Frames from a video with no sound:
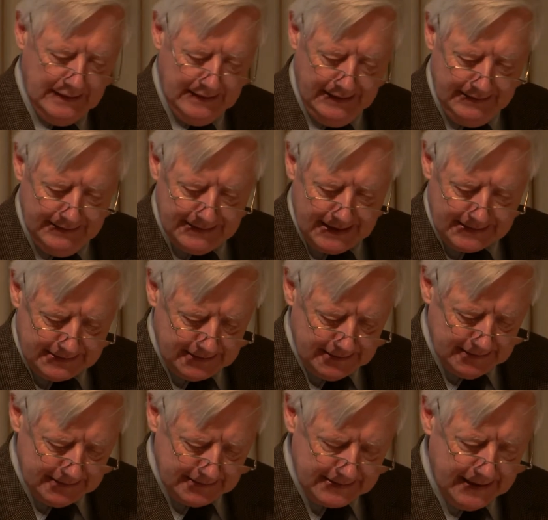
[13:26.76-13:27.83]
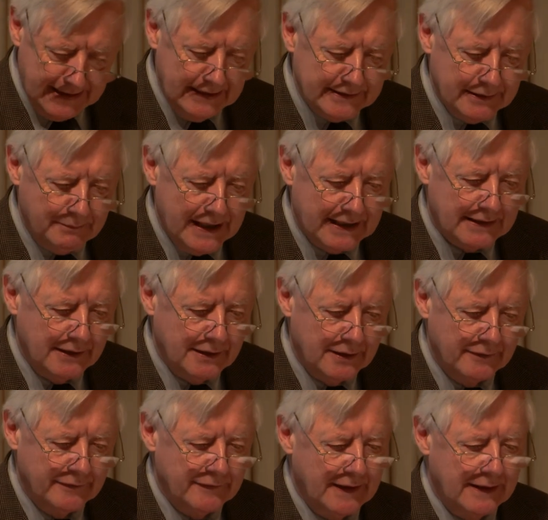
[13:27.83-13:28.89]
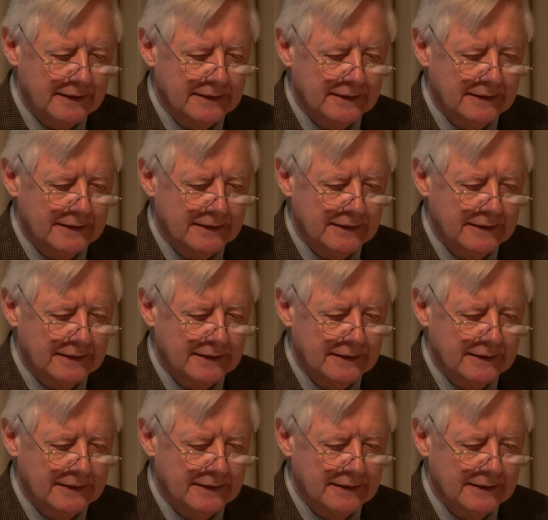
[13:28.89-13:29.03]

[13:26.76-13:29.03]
in that tale, the Battle of